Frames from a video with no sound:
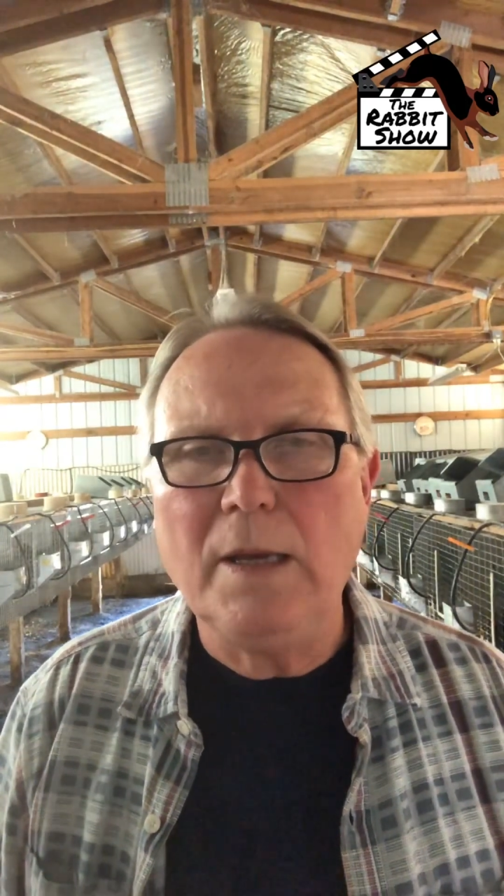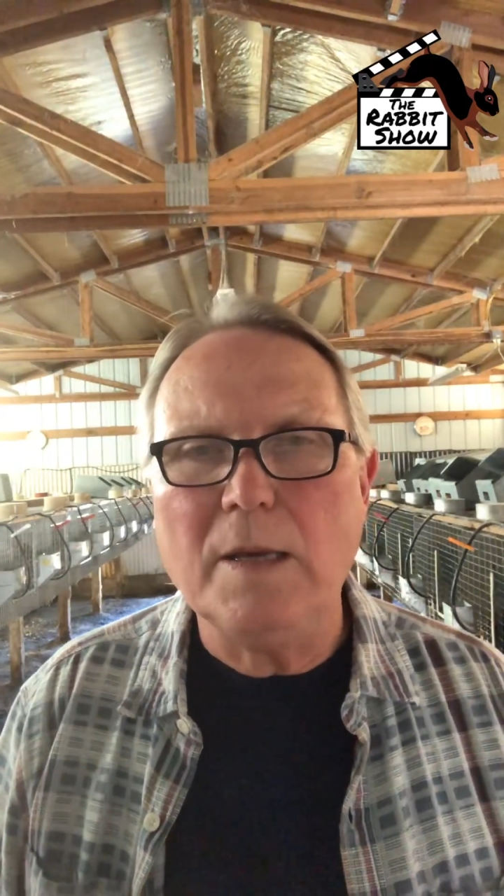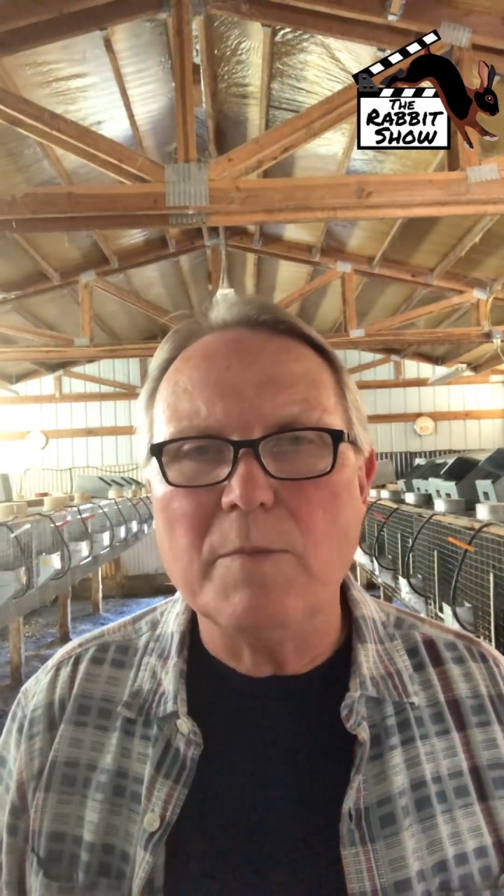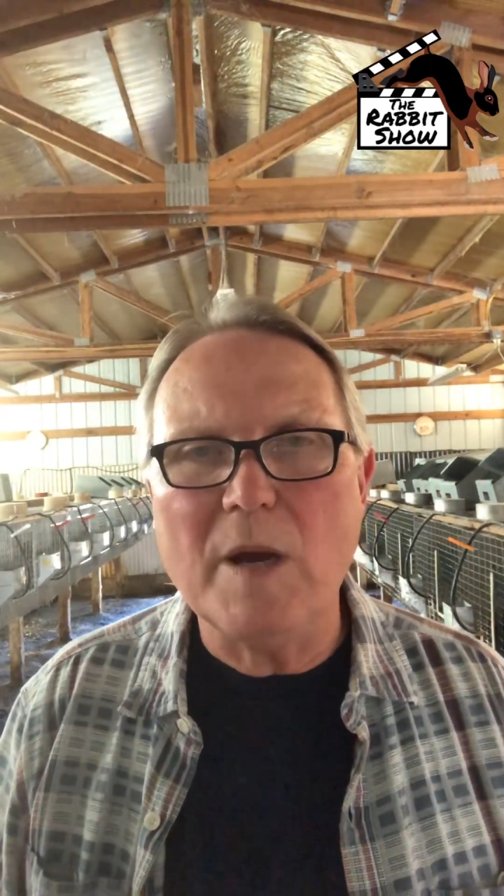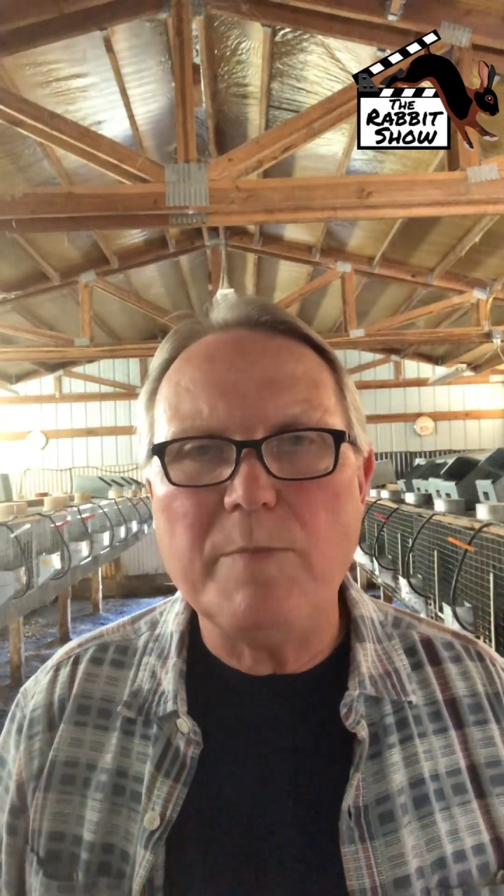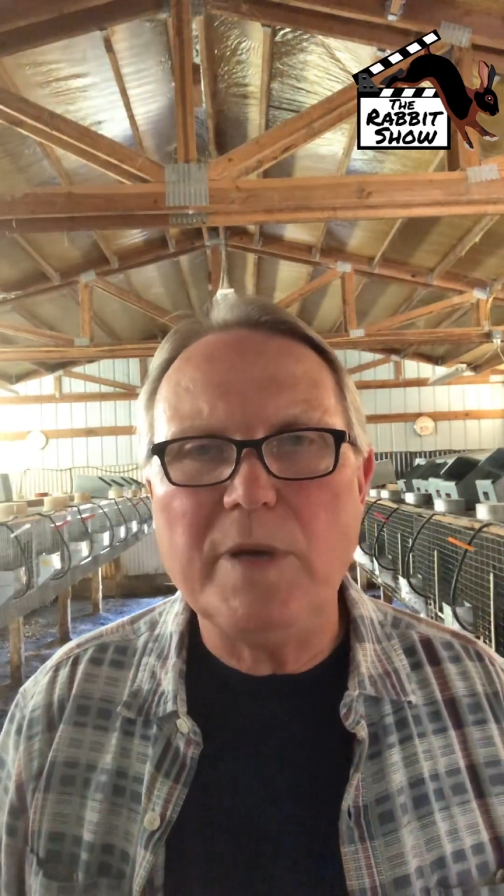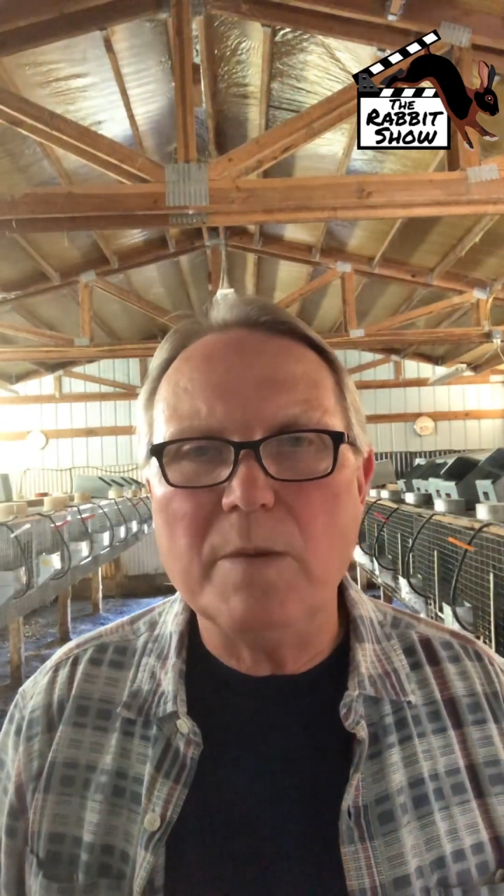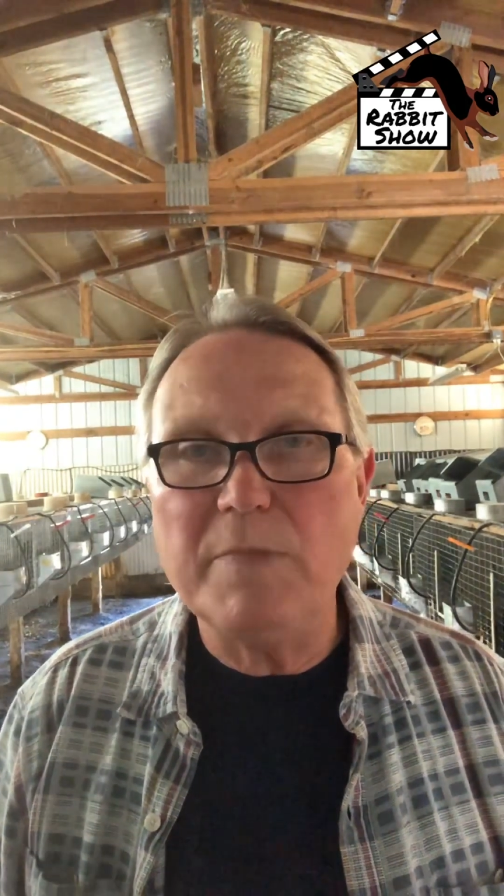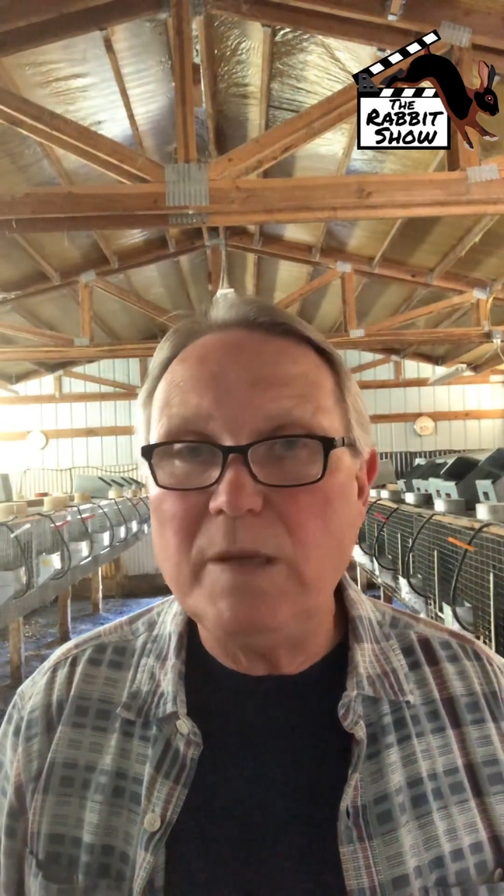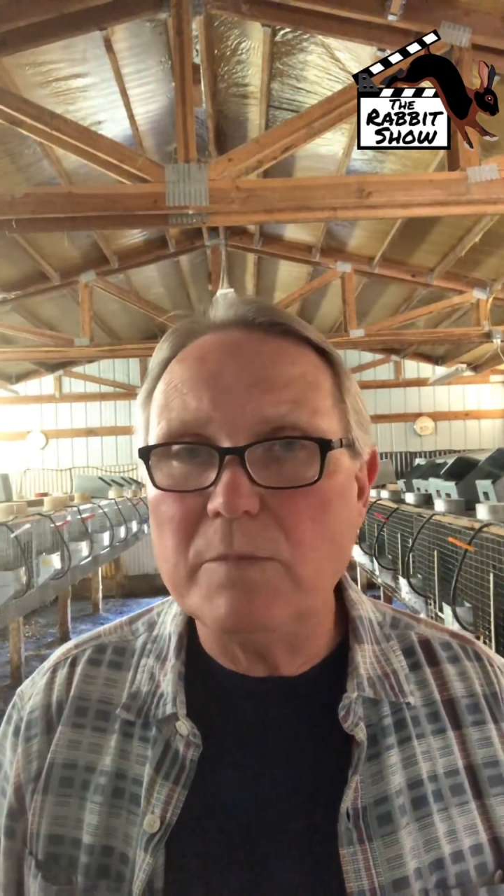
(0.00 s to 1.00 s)
it might be a
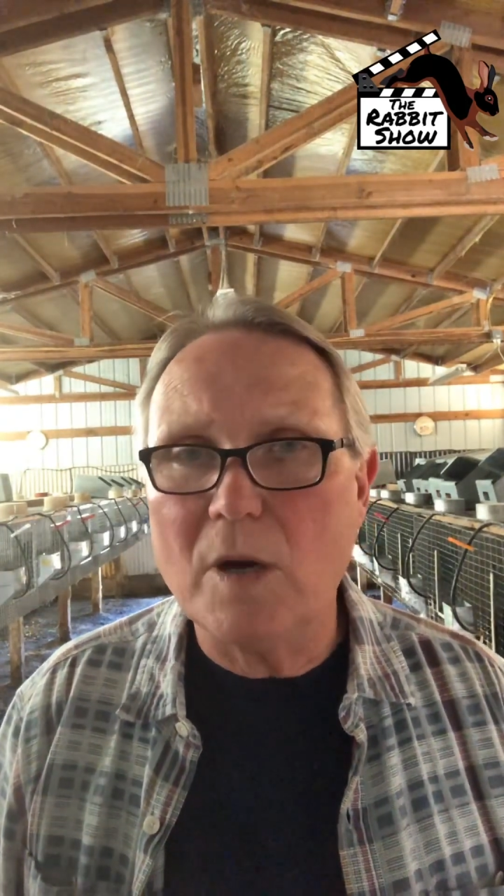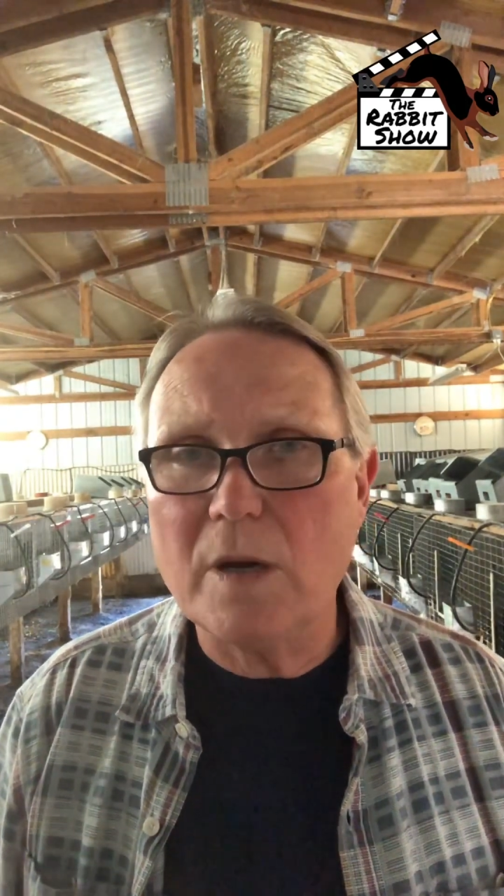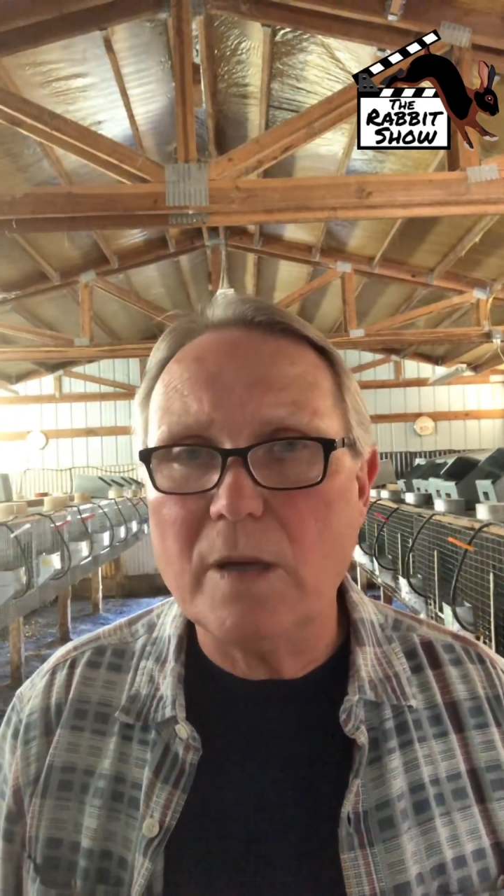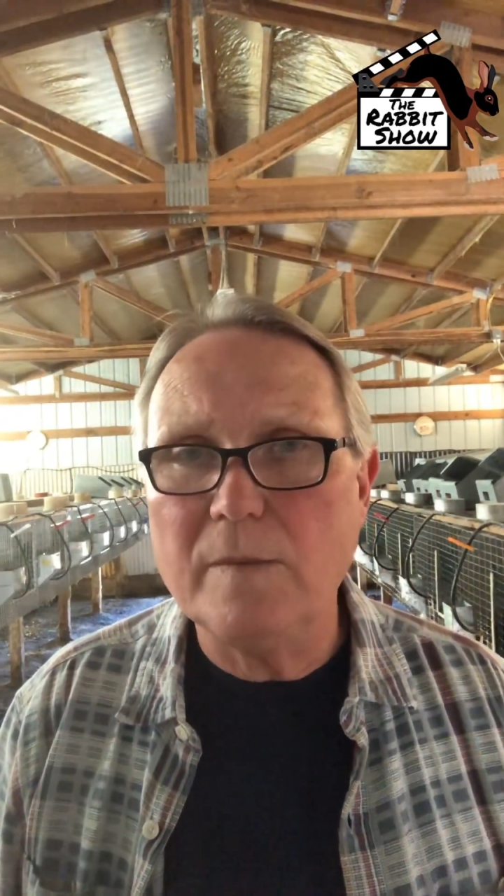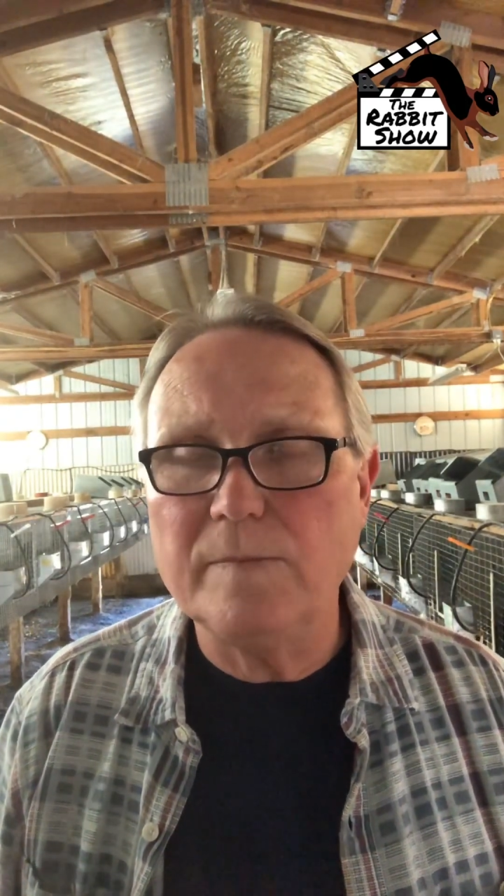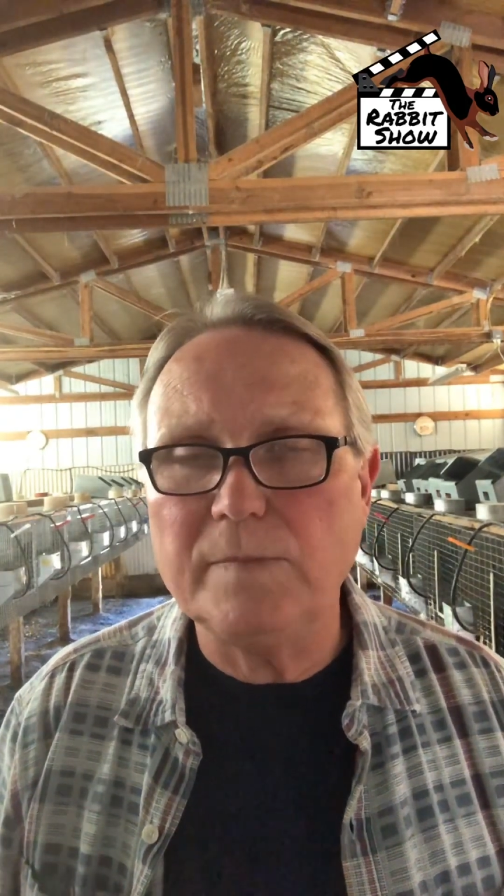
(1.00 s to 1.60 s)
meat market,